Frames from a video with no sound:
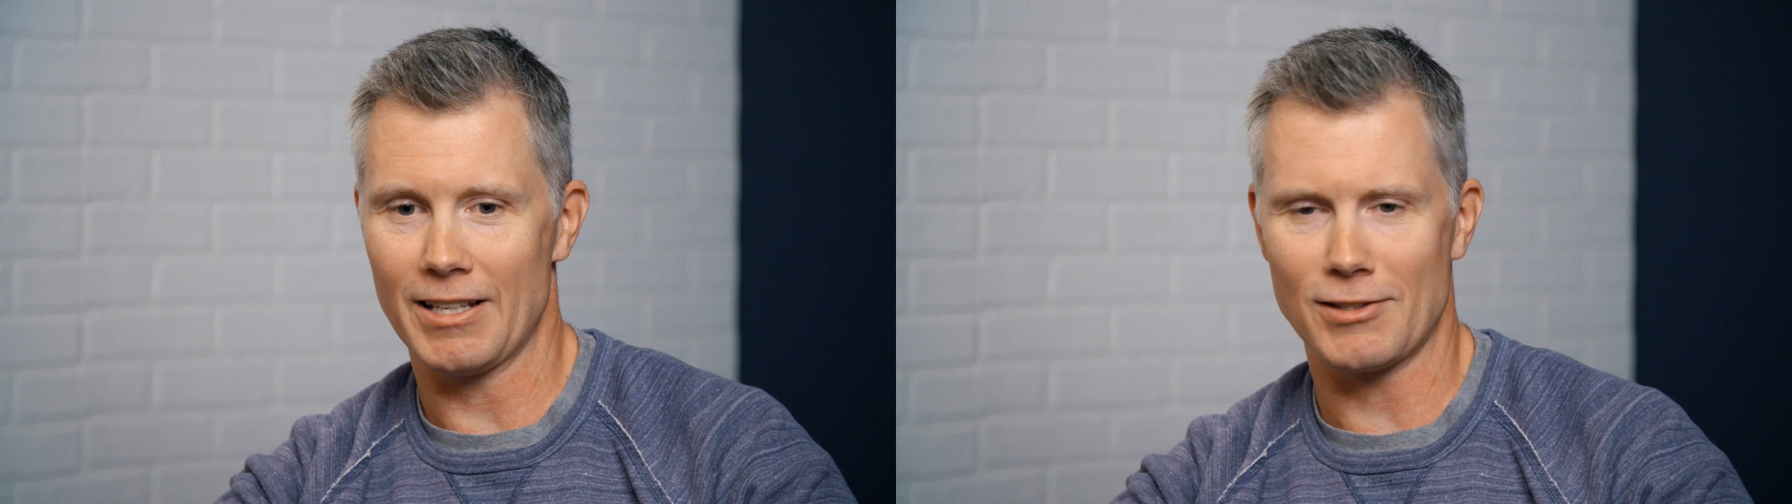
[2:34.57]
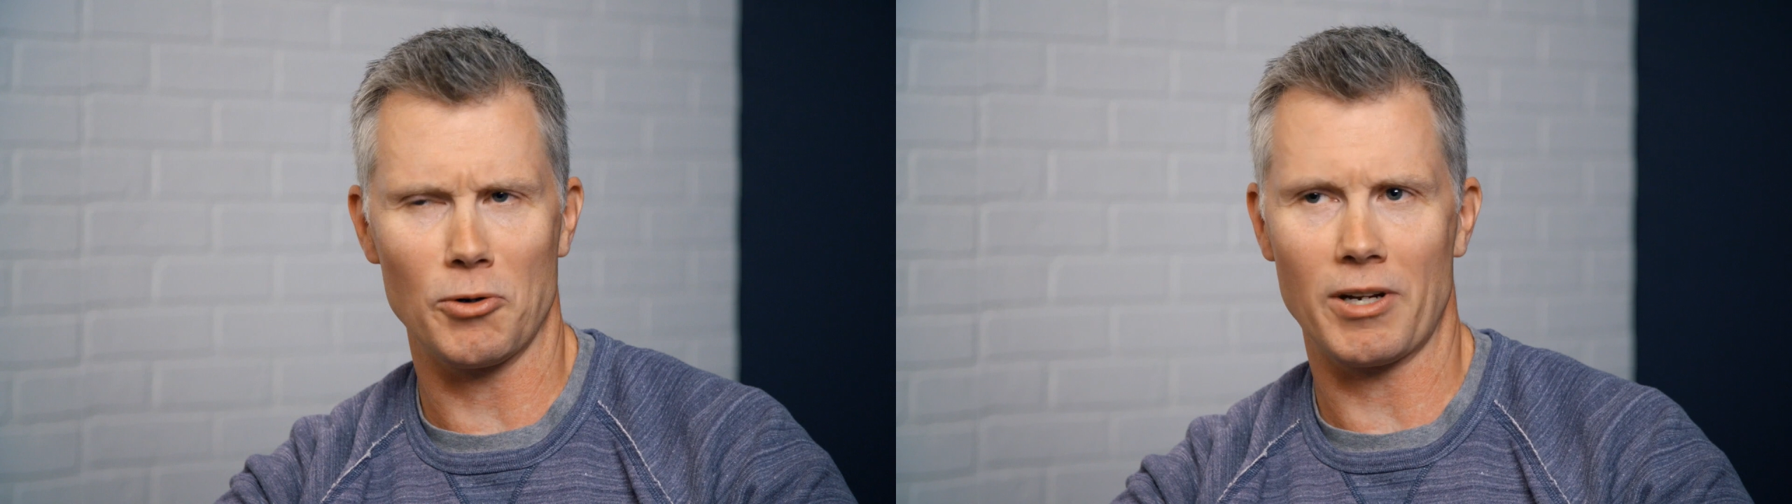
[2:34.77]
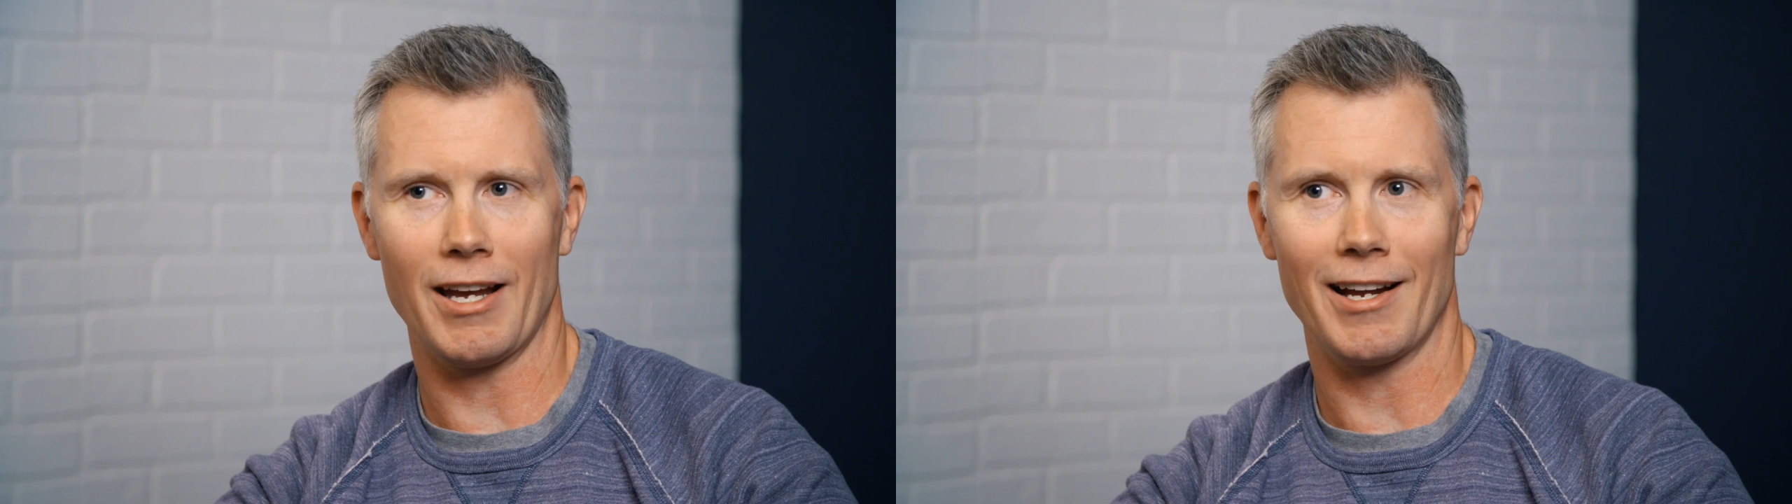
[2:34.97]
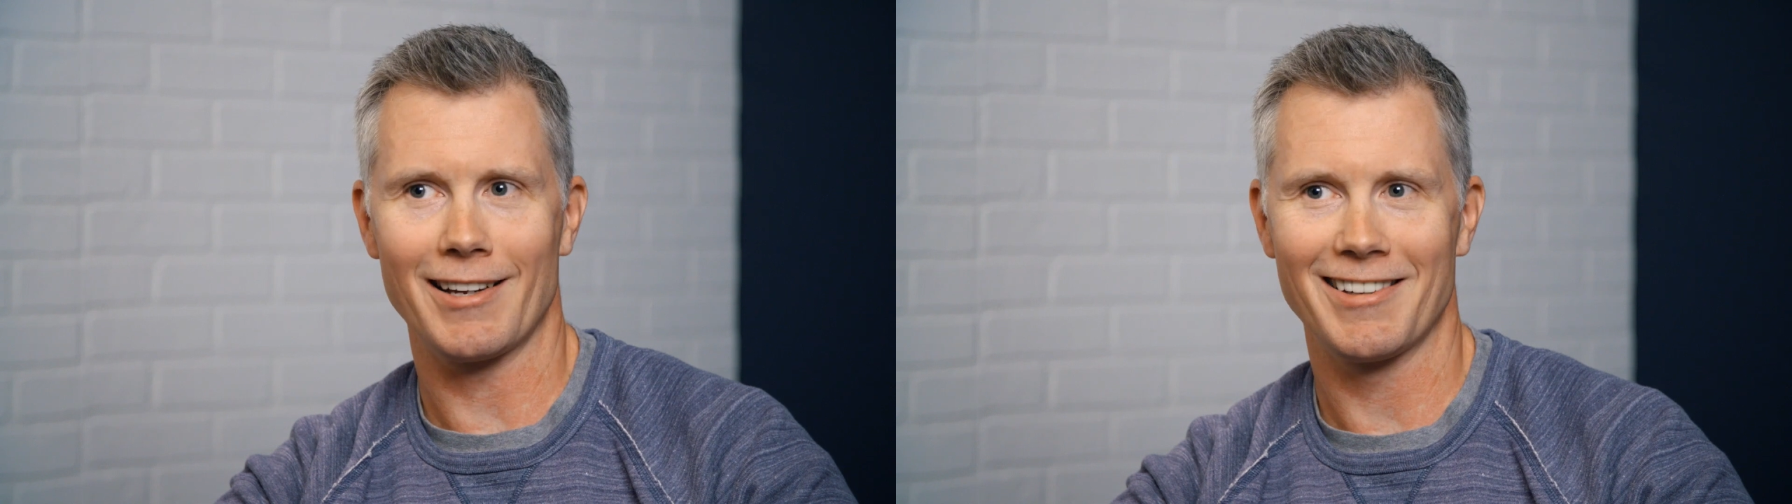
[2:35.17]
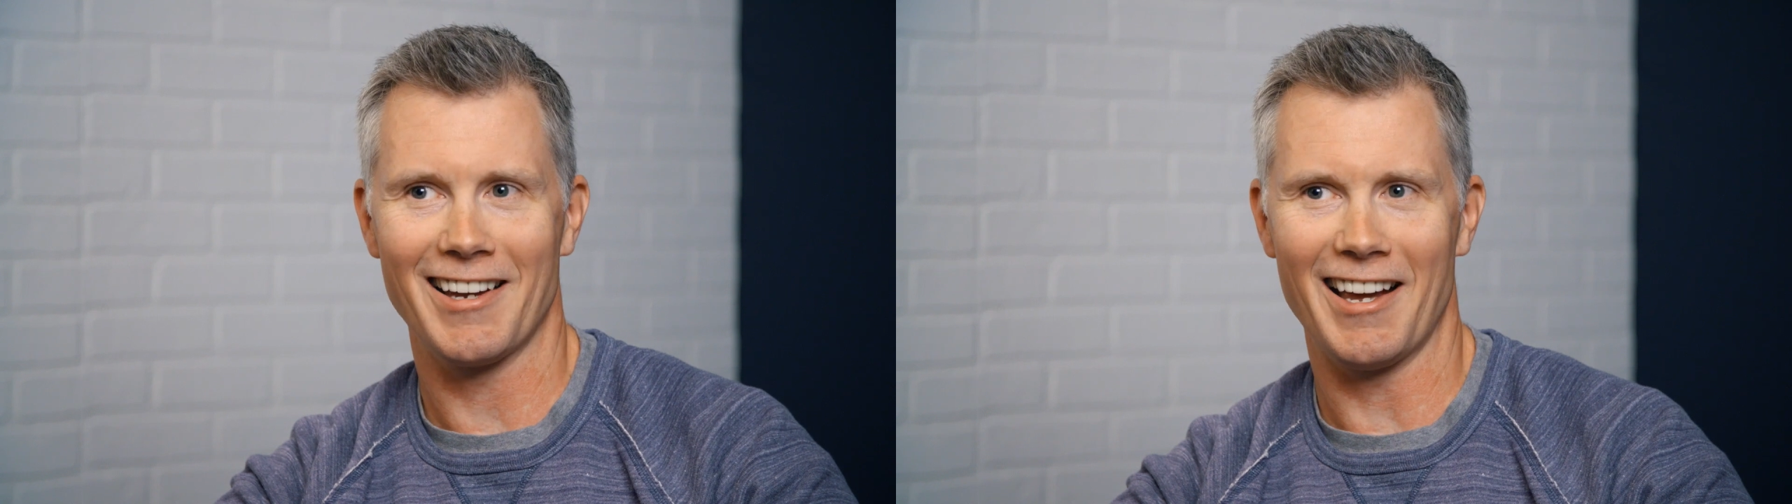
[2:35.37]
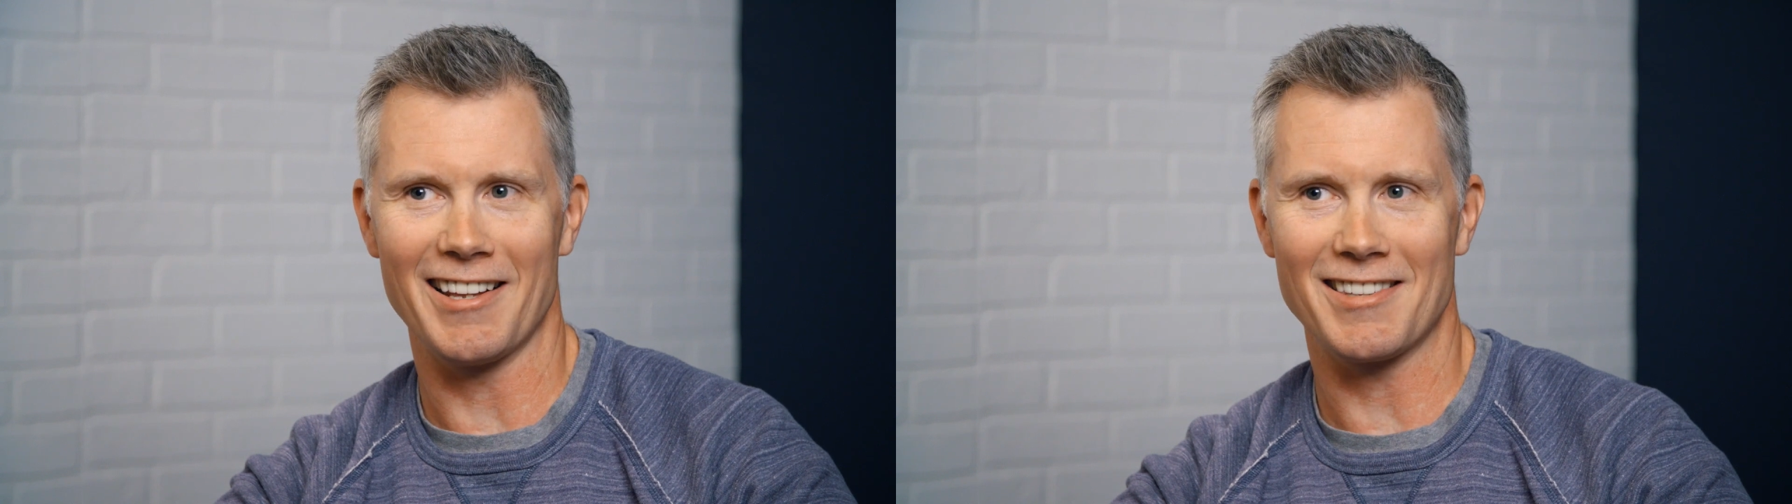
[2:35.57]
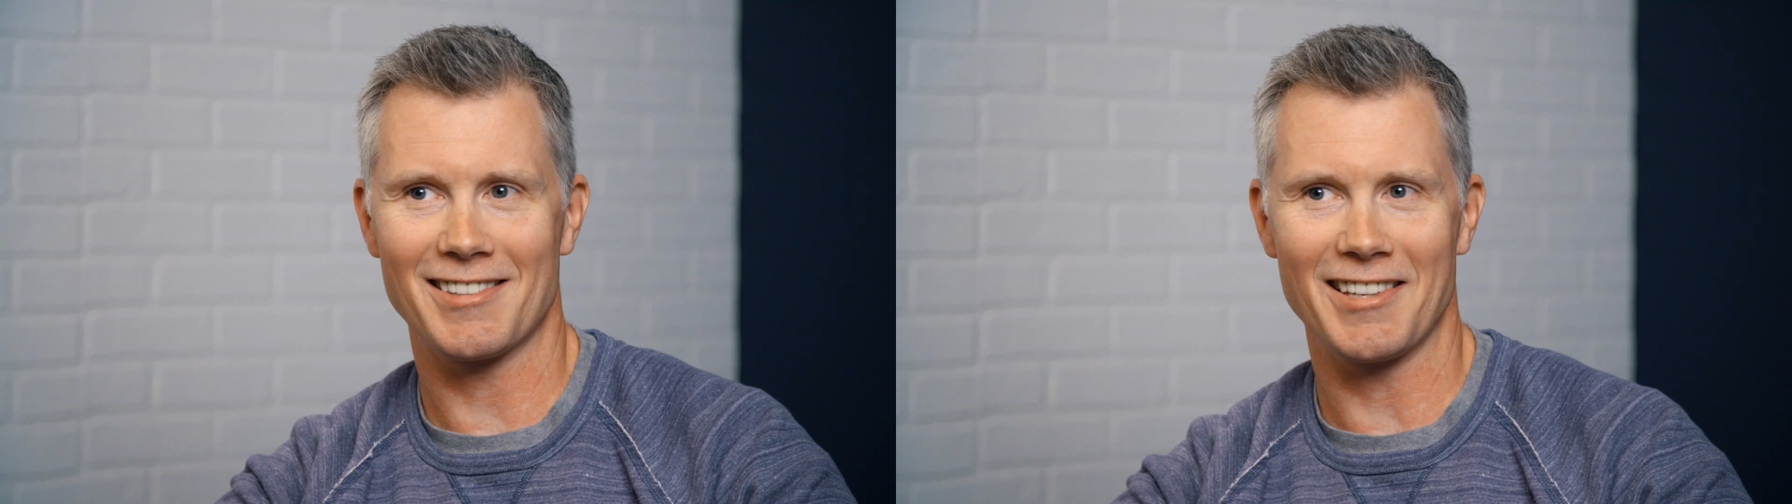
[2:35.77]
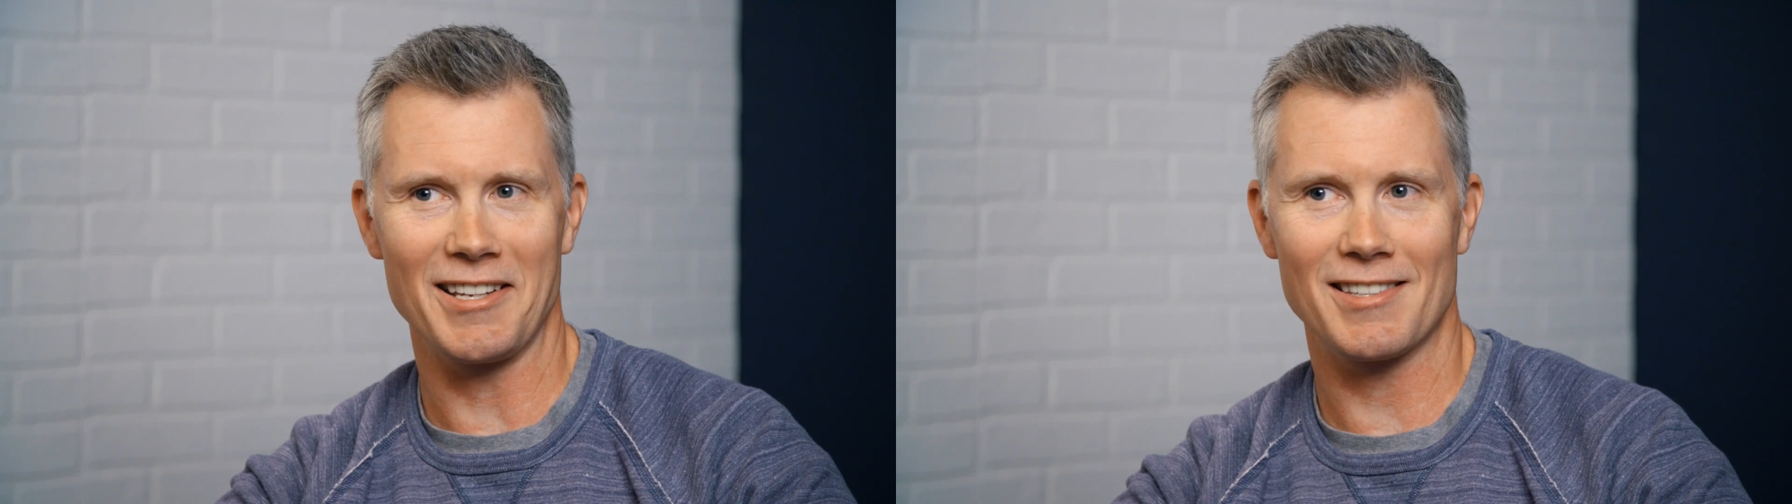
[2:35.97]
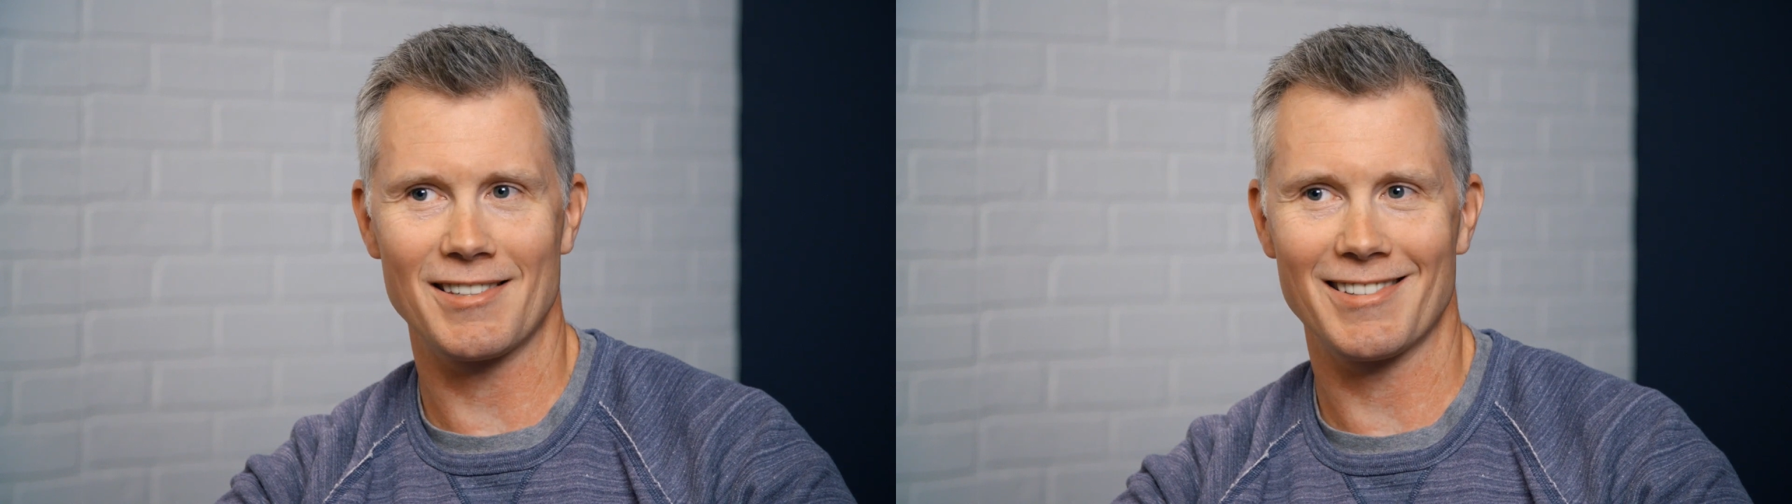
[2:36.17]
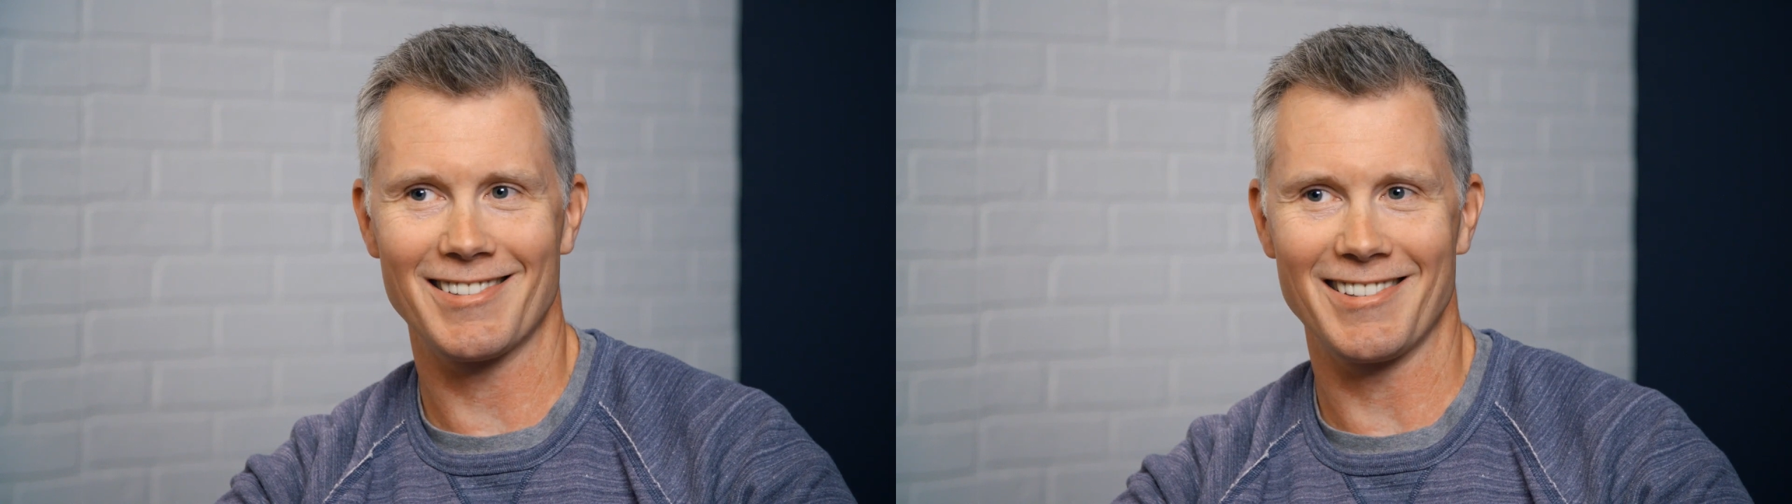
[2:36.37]
it's okay, and
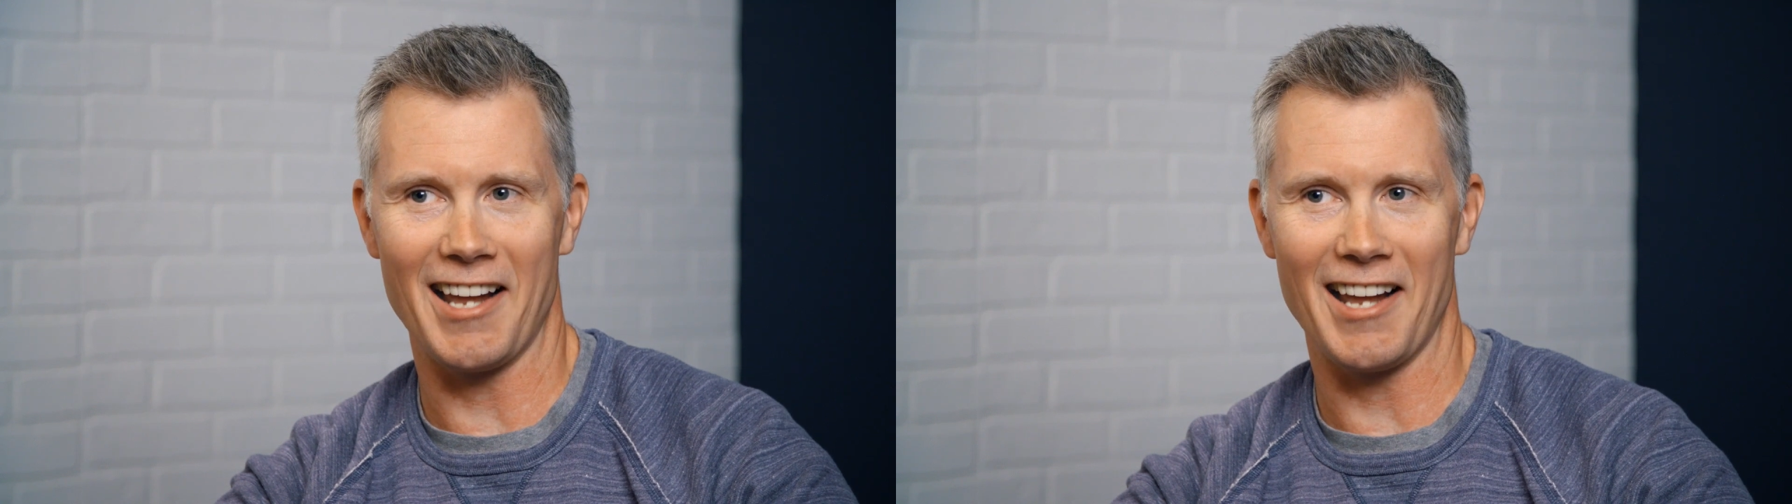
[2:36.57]
it's